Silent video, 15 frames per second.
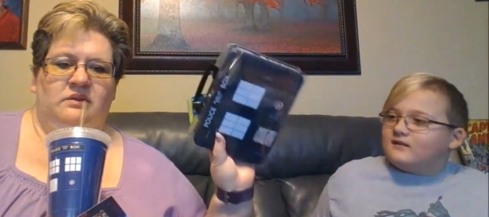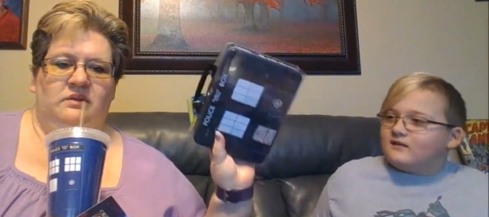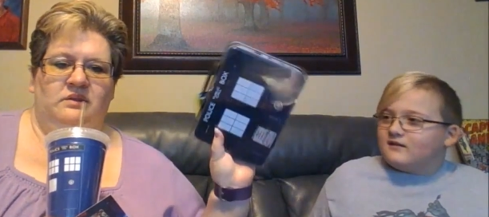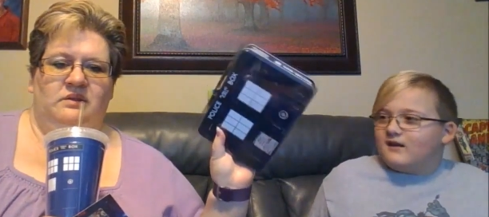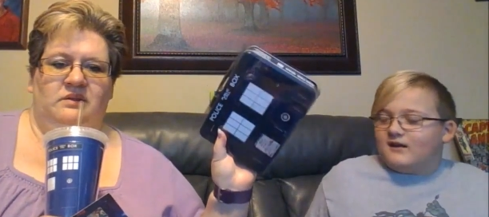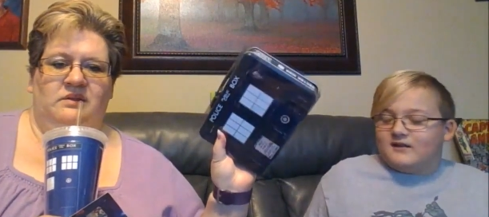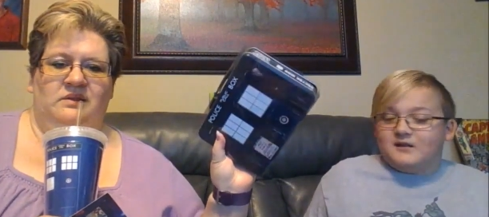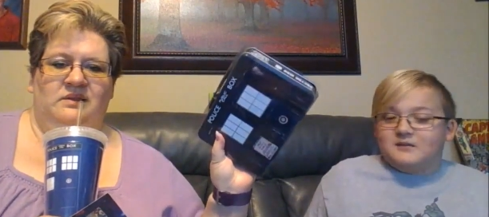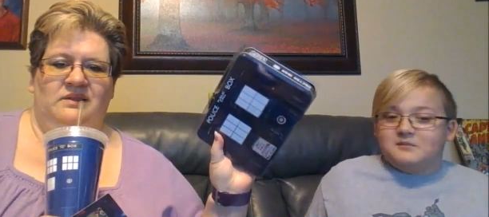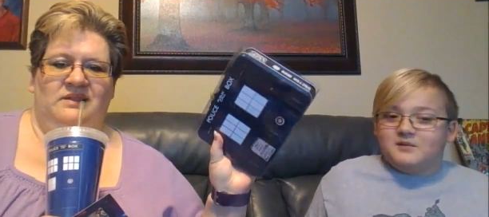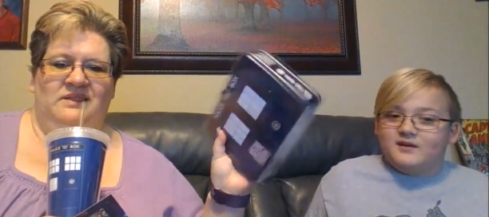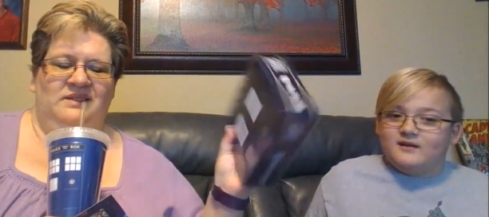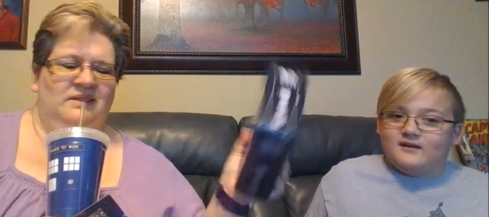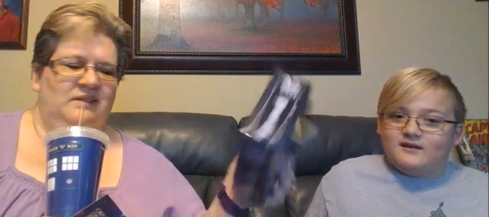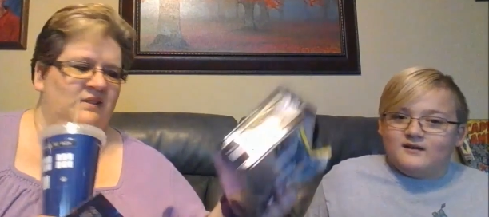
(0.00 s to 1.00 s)
Speaker 1: Yeah, that'd be,
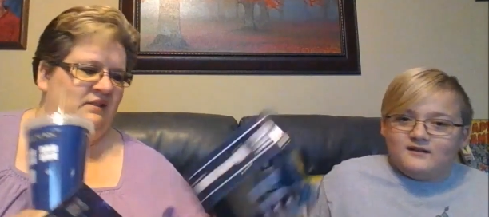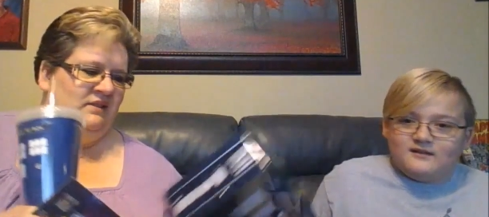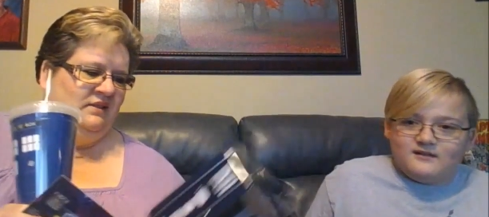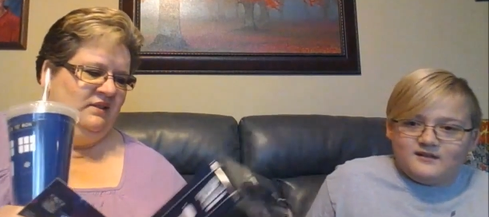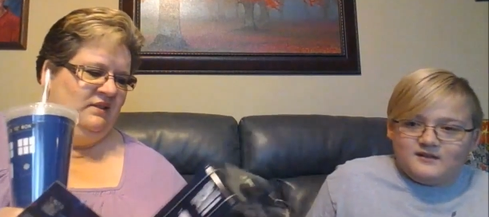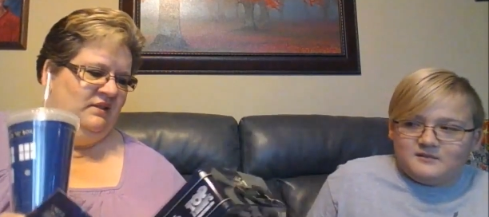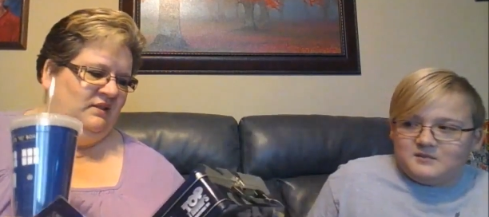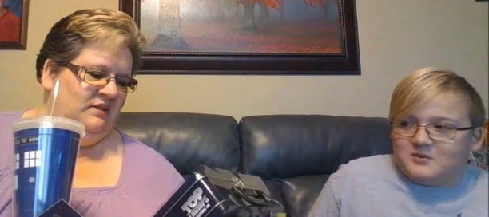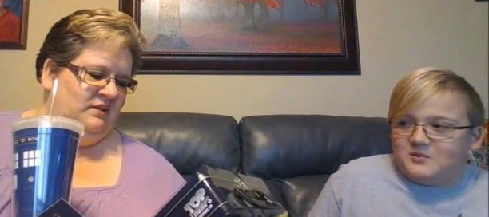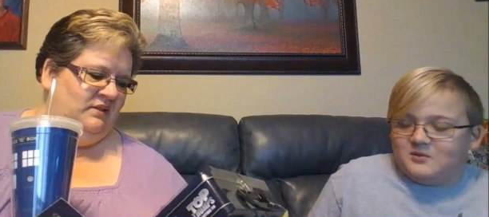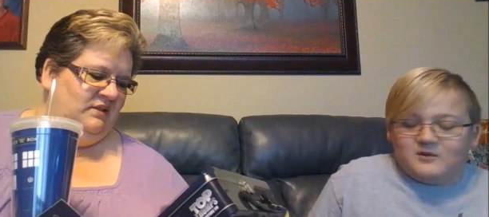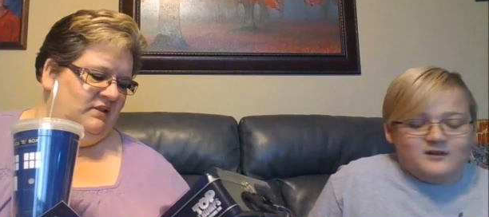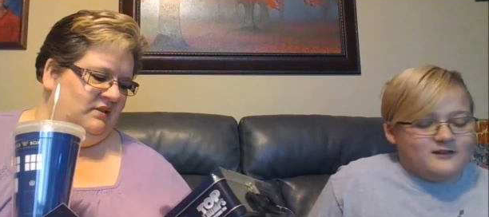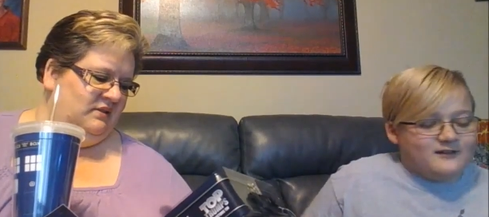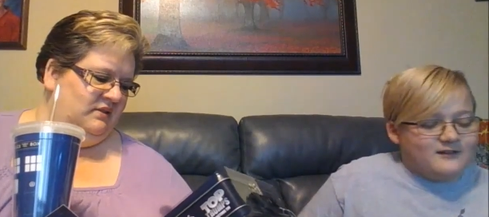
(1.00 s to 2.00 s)
uh, that'd be cool.
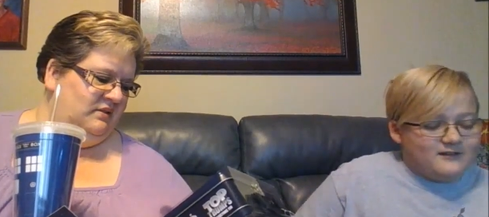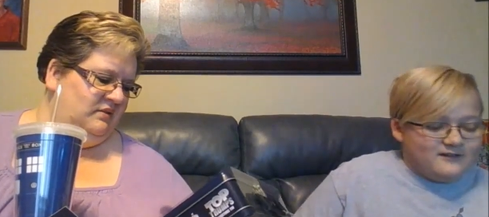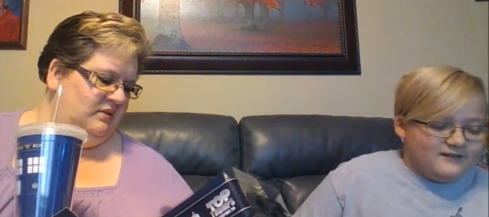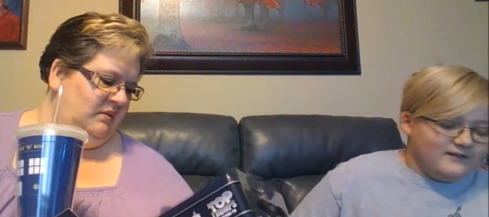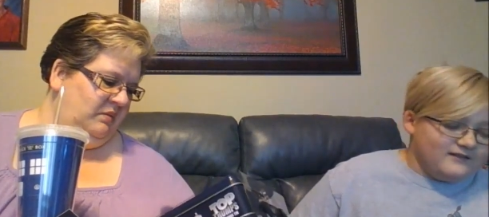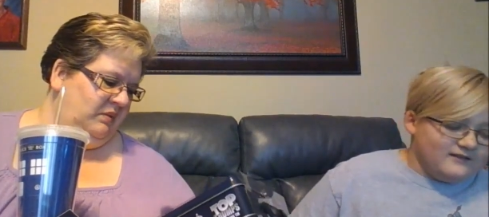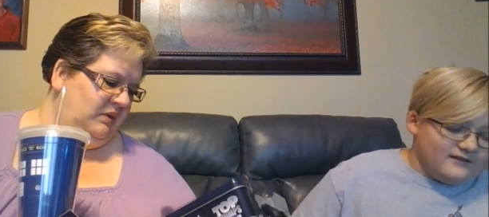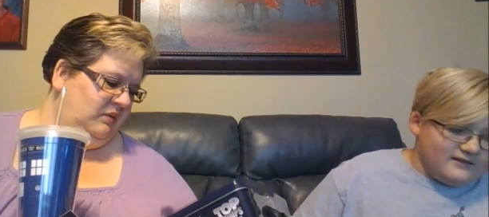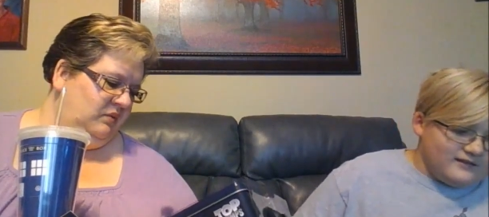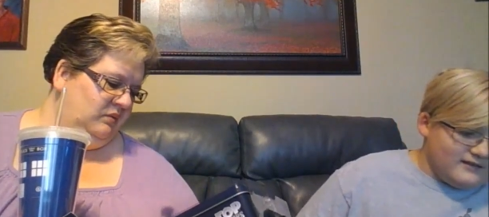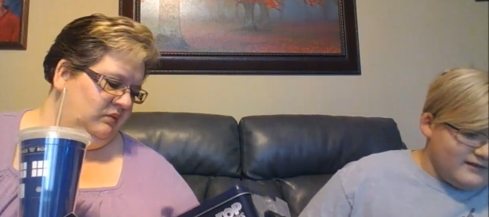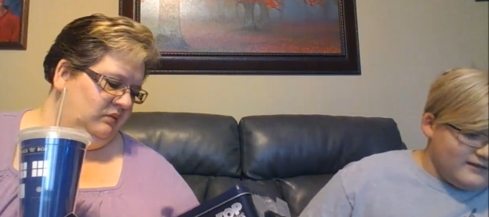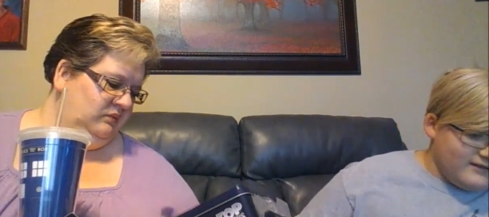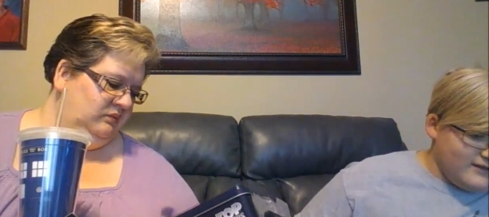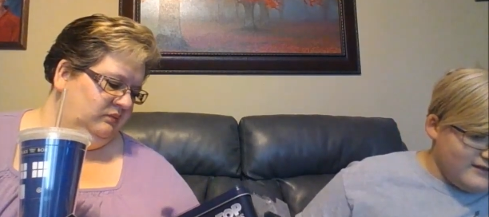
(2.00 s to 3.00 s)
That'd be
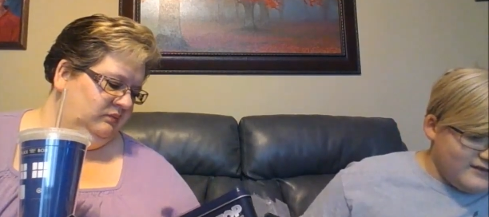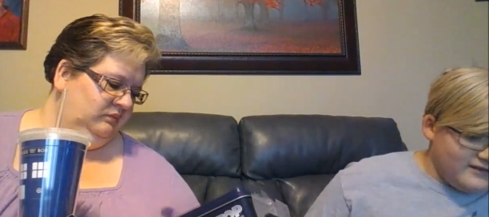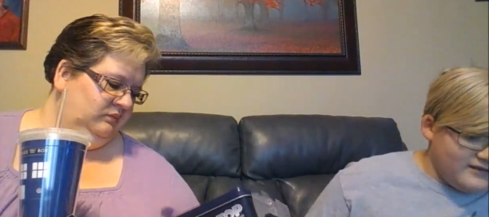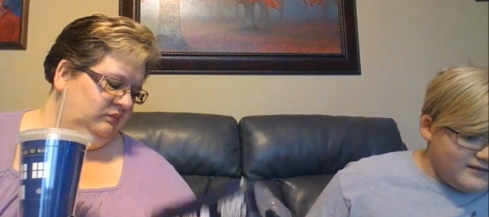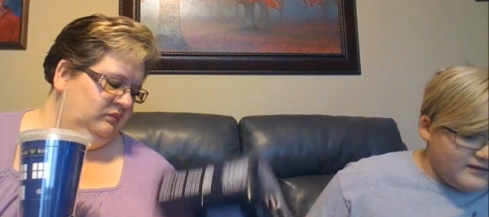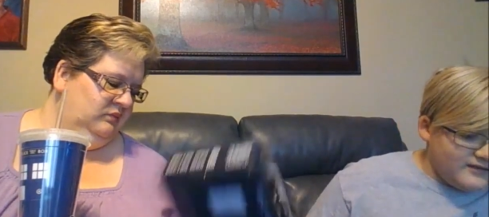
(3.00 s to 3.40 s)
cool. Yeah.